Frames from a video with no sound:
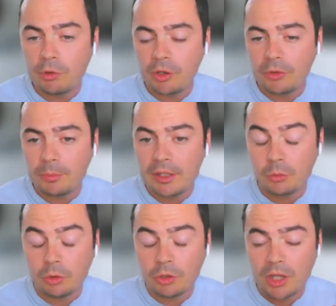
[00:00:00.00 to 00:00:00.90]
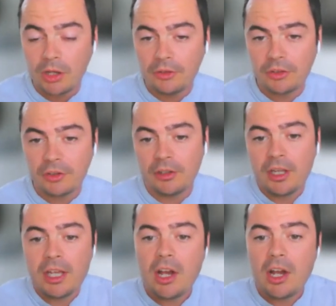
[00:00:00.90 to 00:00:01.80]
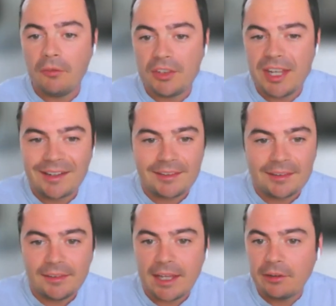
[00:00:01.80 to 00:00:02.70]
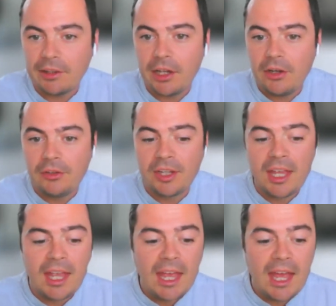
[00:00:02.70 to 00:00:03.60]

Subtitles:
your prospects or your clients to obviously access and download.